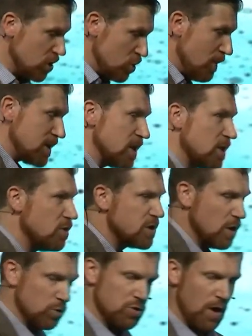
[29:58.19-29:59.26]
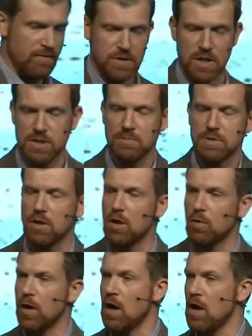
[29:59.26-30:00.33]
And you might sit there and say, well, Travis, that seems a long
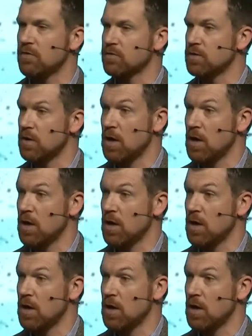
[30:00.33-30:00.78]
way off.